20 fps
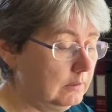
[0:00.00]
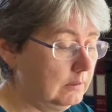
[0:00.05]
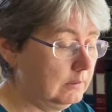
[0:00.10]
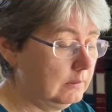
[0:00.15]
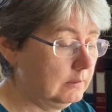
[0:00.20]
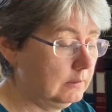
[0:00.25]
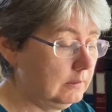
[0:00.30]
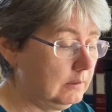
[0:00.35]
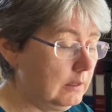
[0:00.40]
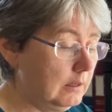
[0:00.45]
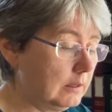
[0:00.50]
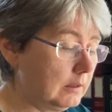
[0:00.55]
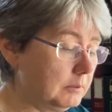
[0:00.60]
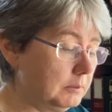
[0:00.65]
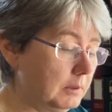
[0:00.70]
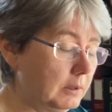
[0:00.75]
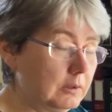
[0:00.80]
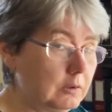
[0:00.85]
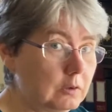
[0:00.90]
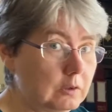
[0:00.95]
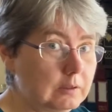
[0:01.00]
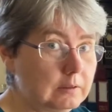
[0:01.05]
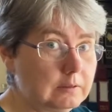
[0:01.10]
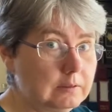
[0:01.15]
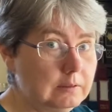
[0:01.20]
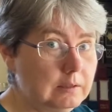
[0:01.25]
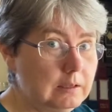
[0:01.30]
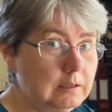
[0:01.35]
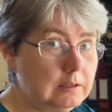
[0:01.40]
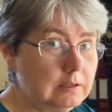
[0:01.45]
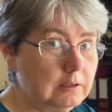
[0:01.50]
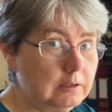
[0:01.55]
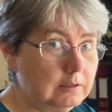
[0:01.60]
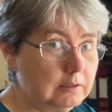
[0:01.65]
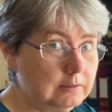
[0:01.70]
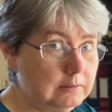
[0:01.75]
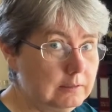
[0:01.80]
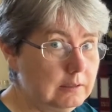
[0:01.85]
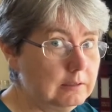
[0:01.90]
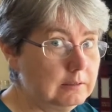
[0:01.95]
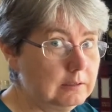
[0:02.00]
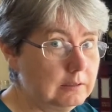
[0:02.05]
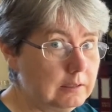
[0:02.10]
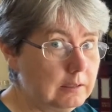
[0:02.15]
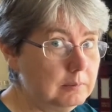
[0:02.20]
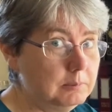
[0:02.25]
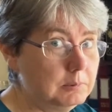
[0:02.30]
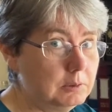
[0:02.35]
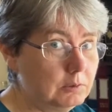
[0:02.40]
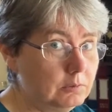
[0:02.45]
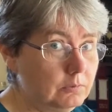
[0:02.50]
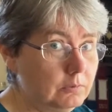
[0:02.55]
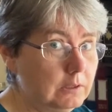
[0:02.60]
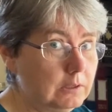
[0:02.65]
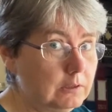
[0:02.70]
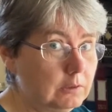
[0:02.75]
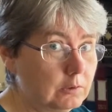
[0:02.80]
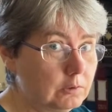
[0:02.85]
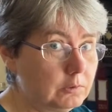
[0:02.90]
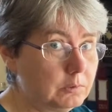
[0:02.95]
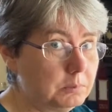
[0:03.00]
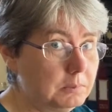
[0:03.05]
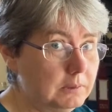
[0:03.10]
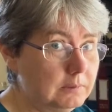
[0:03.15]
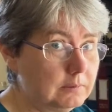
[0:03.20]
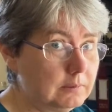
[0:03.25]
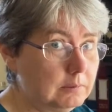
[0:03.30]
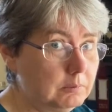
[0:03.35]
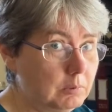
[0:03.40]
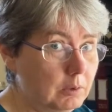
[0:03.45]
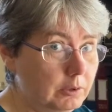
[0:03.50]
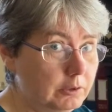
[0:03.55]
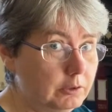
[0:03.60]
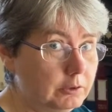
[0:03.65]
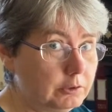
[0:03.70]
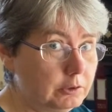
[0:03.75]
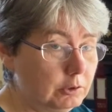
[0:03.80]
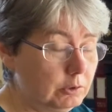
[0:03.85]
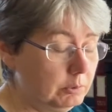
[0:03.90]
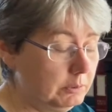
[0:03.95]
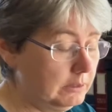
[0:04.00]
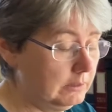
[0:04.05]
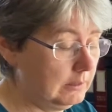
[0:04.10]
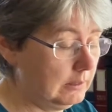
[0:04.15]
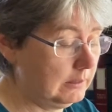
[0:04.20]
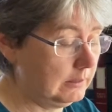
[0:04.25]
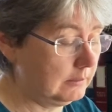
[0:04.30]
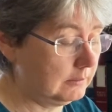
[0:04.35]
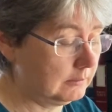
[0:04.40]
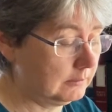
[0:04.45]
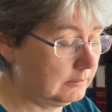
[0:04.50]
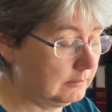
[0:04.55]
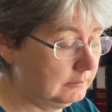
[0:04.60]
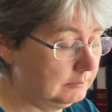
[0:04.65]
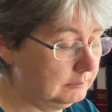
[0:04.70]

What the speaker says: stick, but you can see you need to keep your fingers busy while you're doing this.